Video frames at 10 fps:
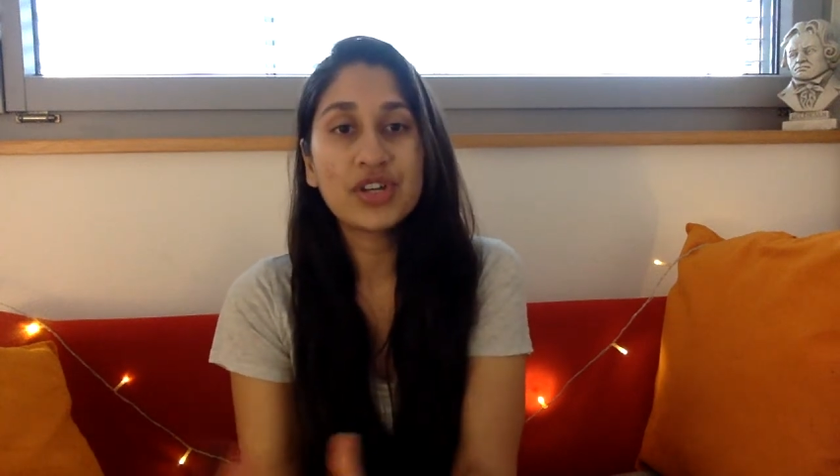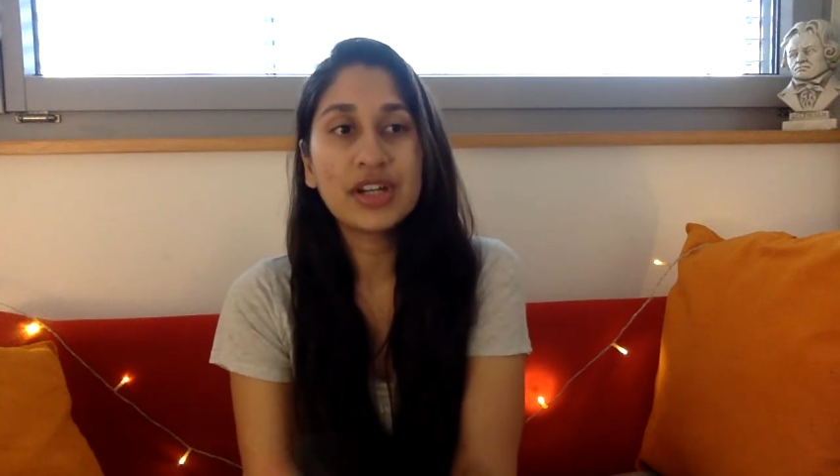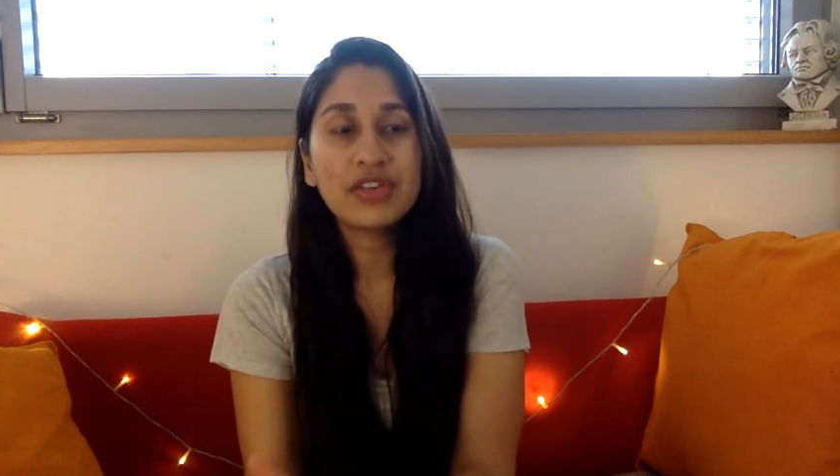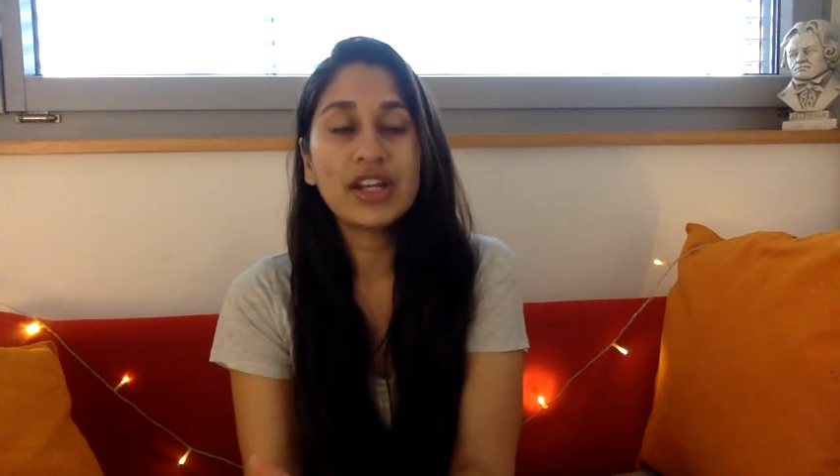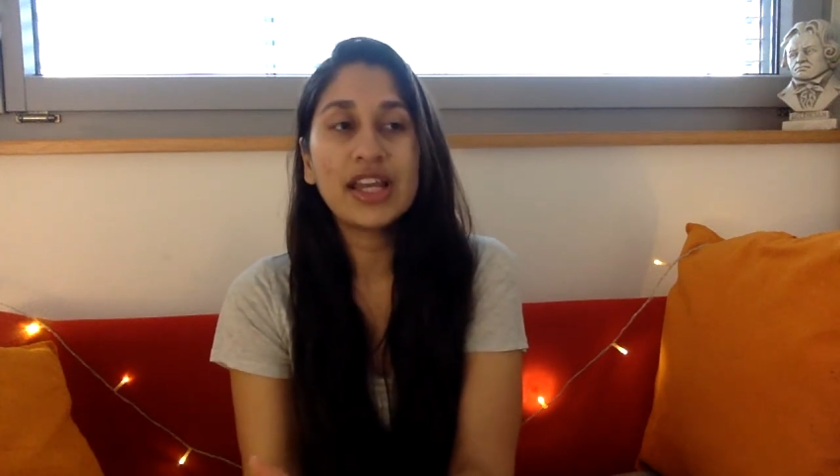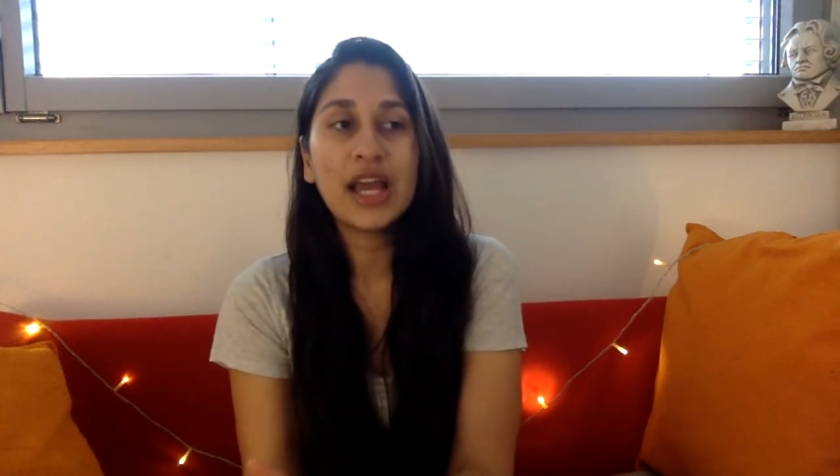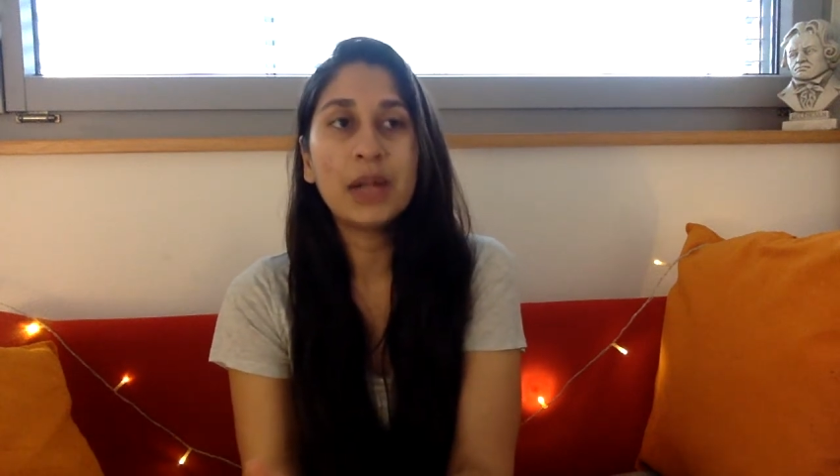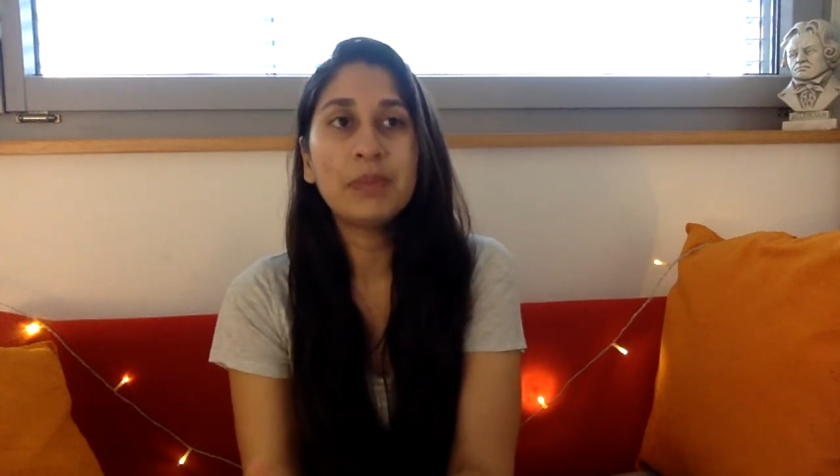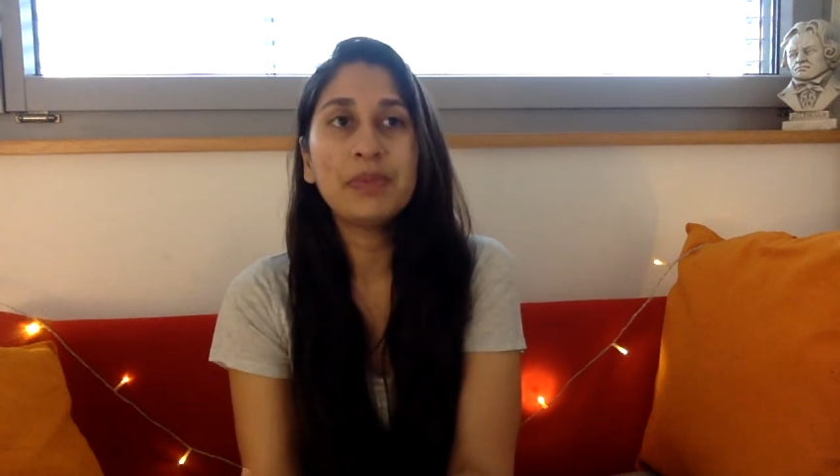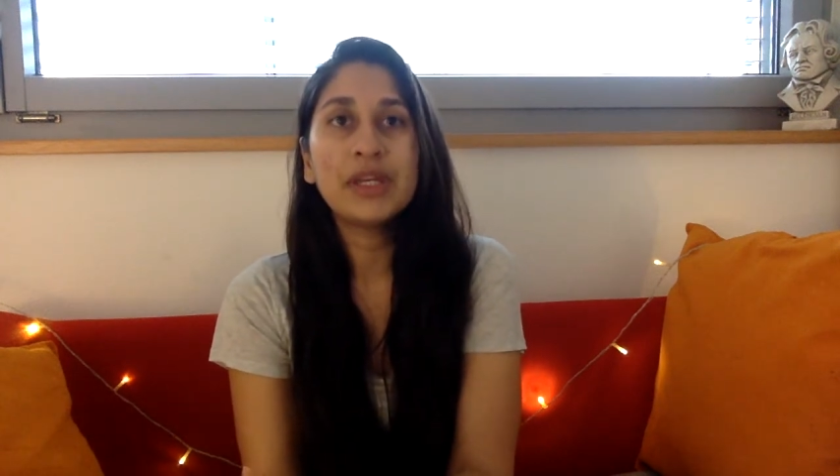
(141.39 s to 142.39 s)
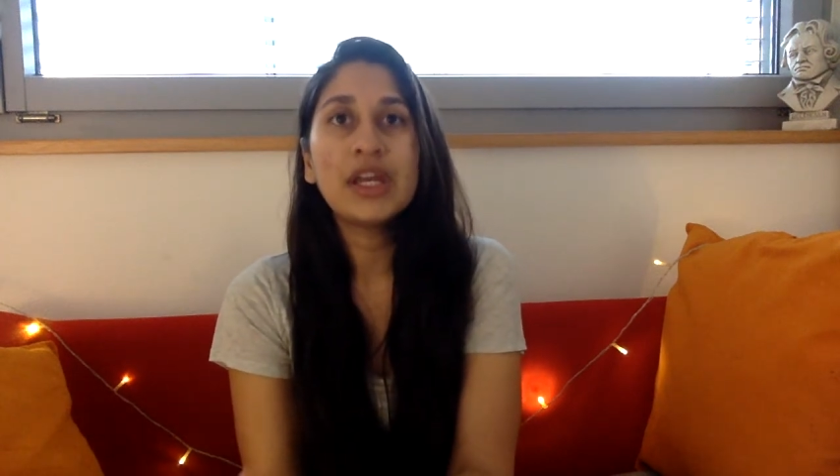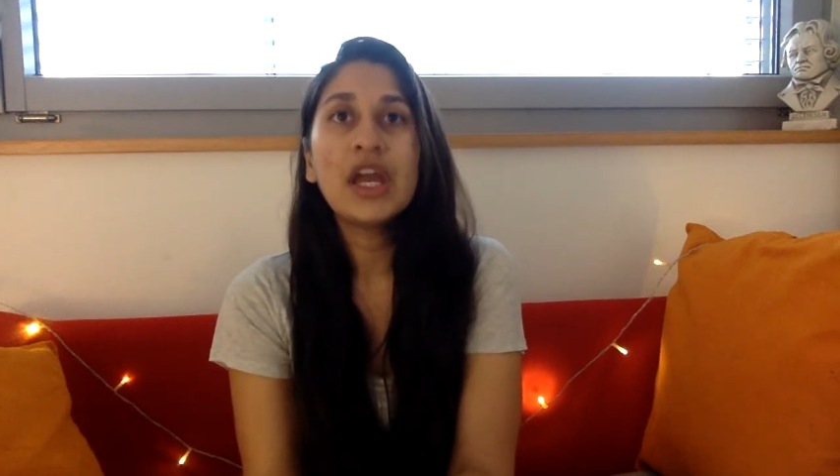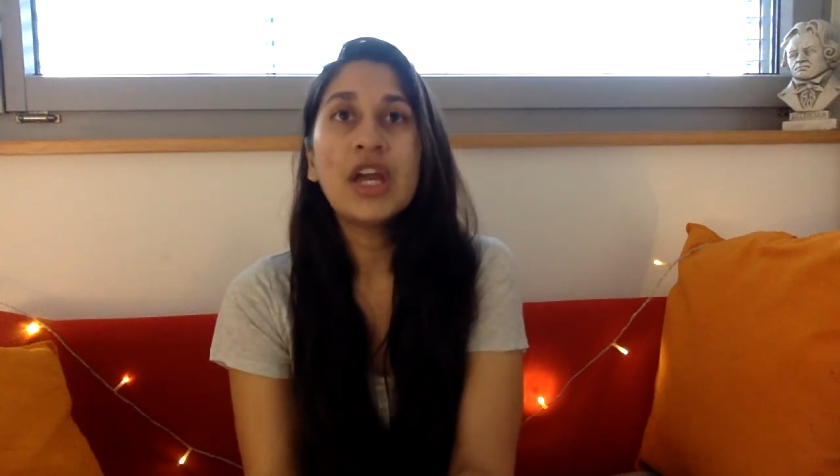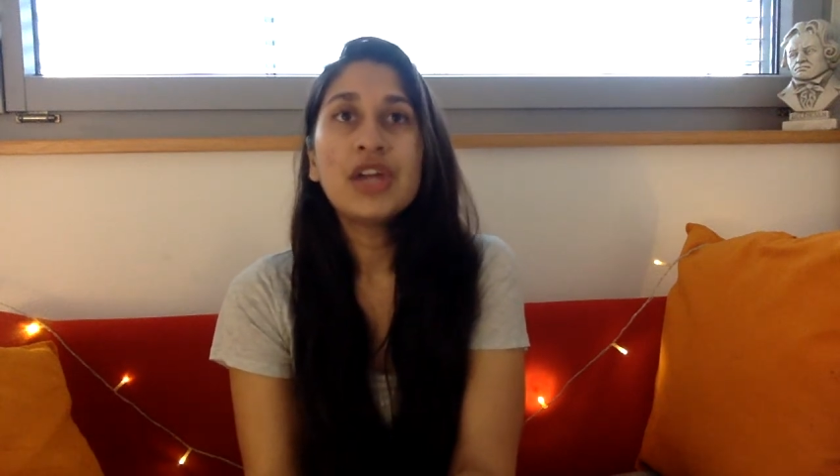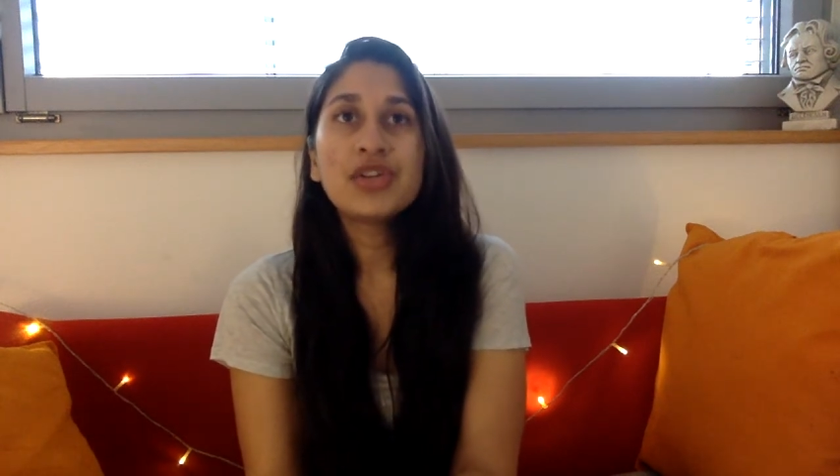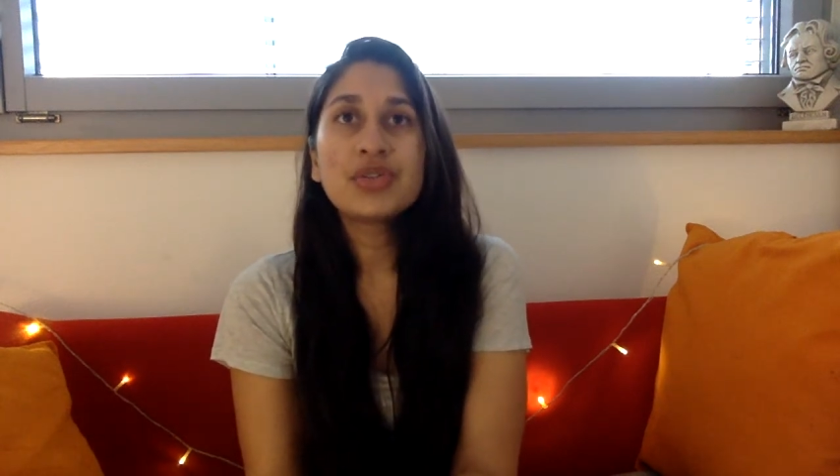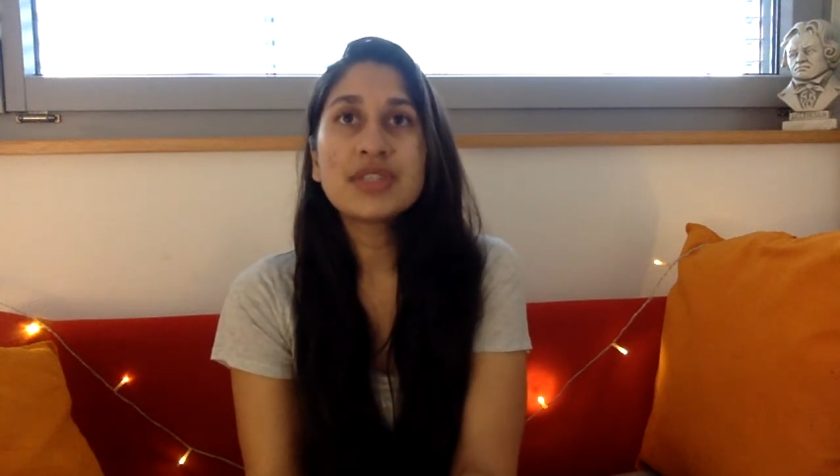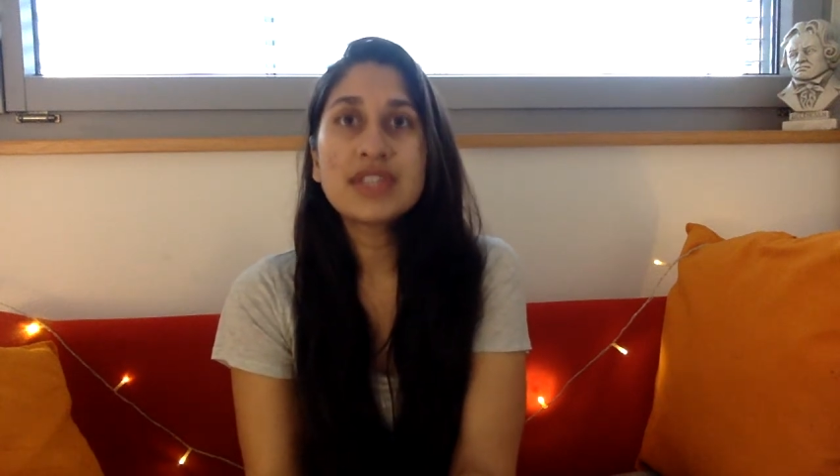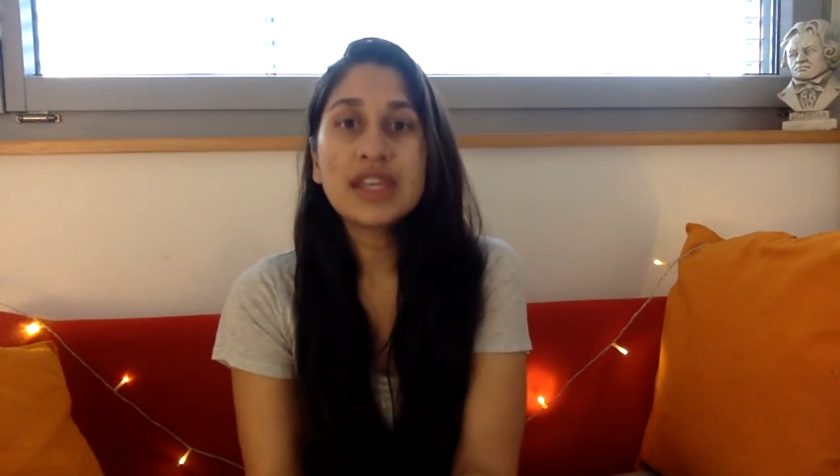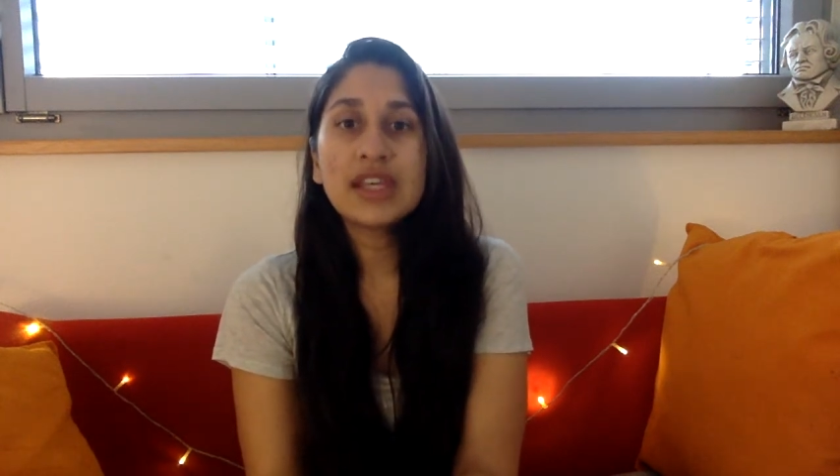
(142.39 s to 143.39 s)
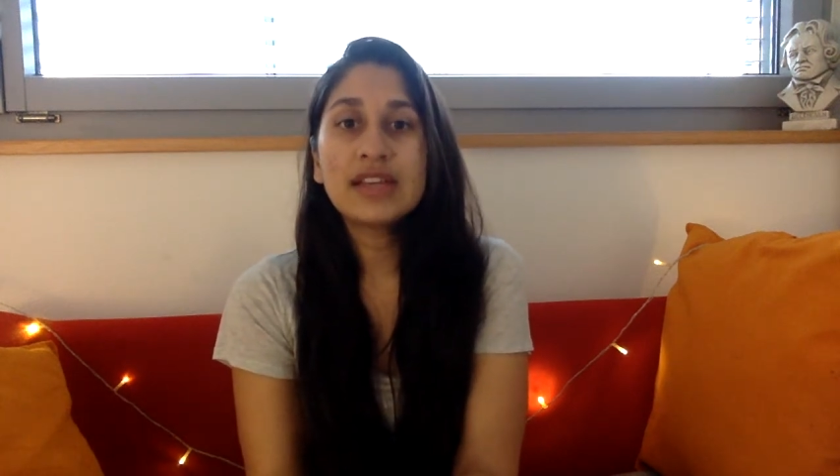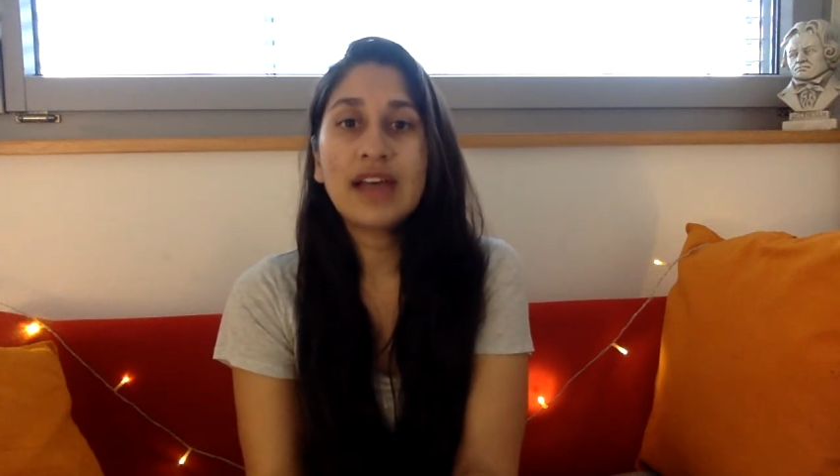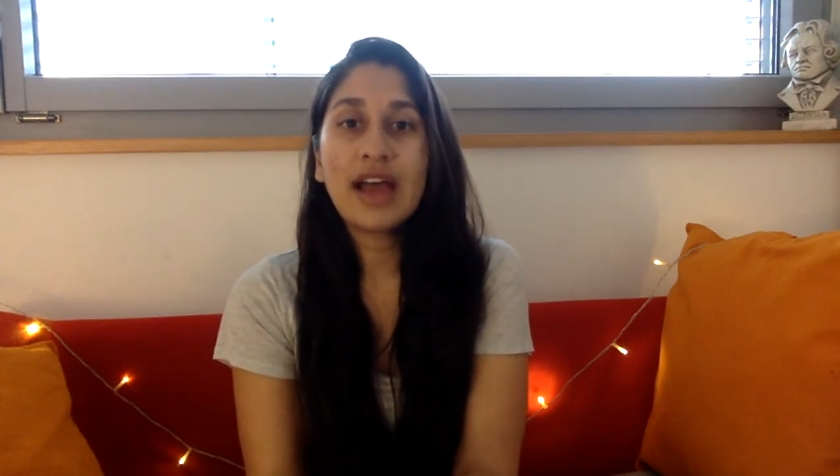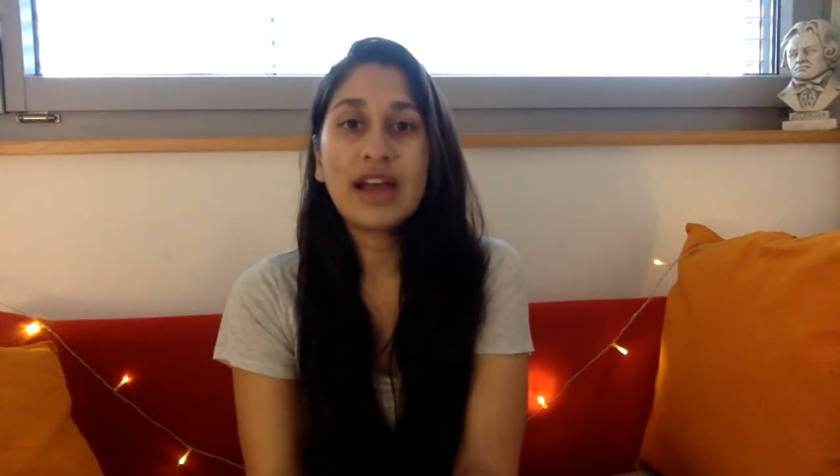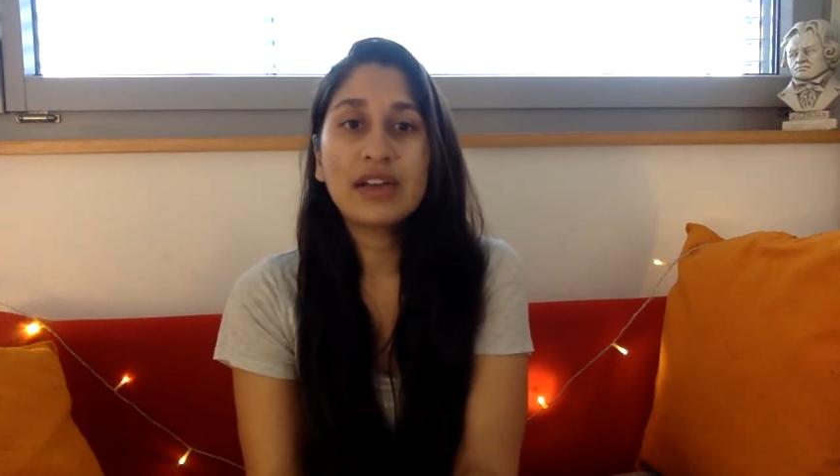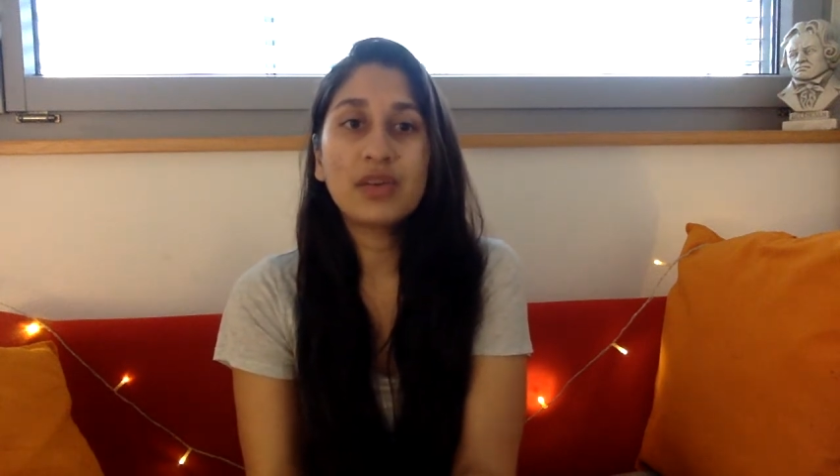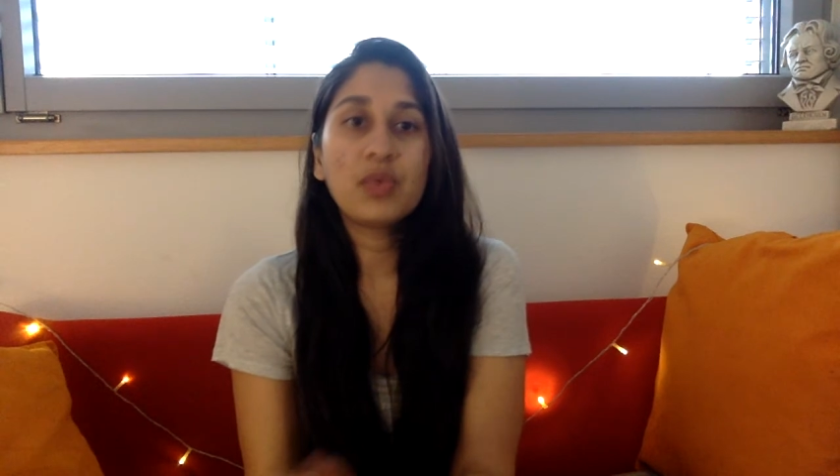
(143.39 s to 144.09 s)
It really helped me to see that